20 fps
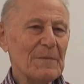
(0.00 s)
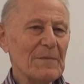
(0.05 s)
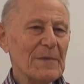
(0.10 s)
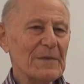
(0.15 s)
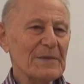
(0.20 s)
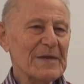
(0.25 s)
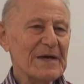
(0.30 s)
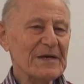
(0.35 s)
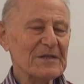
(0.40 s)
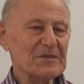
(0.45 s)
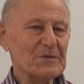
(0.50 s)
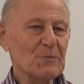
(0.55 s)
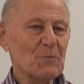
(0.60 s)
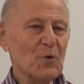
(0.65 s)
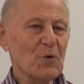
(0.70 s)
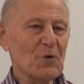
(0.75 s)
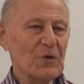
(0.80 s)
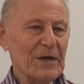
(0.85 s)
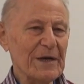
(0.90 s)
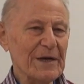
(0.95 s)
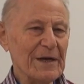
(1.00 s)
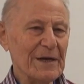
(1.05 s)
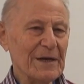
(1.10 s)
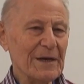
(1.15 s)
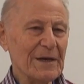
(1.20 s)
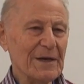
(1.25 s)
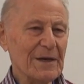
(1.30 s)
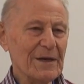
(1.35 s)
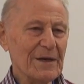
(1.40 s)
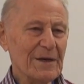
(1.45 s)
Next
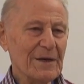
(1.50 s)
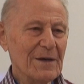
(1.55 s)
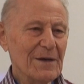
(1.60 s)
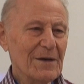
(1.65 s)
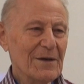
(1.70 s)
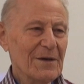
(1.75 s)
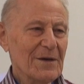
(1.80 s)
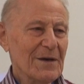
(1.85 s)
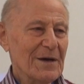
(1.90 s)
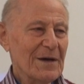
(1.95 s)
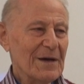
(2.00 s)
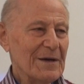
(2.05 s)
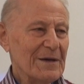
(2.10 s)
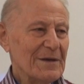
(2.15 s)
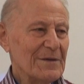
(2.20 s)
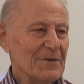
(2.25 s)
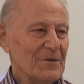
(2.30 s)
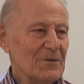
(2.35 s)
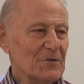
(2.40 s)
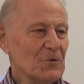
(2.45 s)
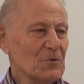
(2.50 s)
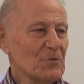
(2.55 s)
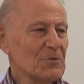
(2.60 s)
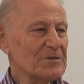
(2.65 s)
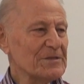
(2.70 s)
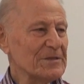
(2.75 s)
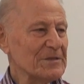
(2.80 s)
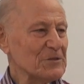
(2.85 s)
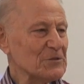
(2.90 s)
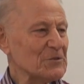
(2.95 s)
morning, the
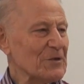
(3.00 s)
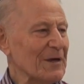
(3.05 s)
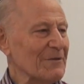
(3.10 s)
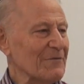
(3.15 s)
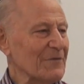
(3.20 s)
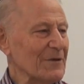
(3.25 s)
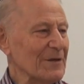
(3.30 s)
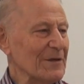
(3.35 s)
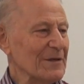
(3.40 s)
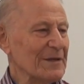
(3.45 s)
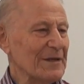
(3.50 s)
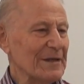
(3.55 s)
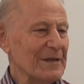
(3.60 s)
news had traveled,